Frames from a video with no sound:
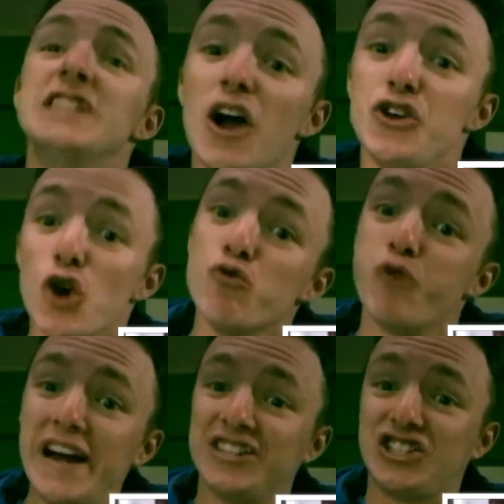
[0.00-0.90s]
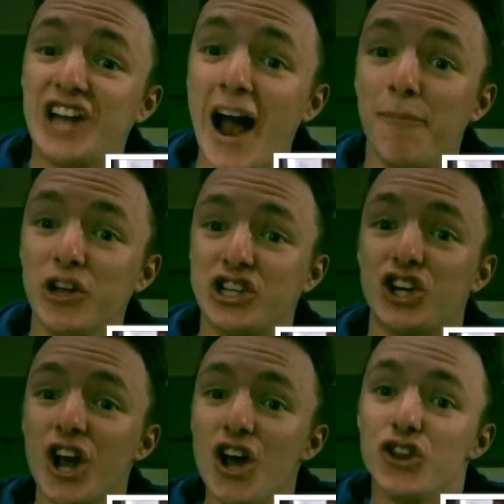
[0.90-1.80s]
Now you
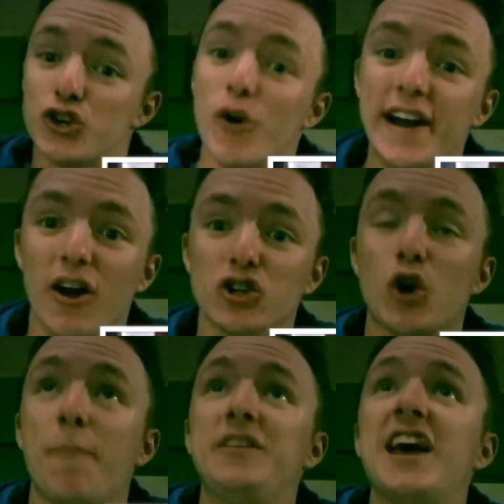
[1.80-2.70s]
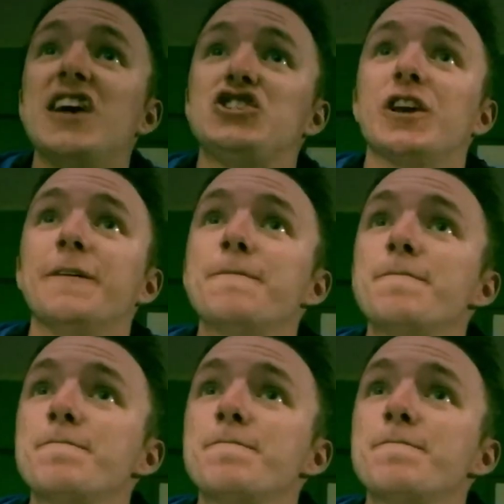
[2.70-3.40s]
reestablish the Green Arrow's reputation!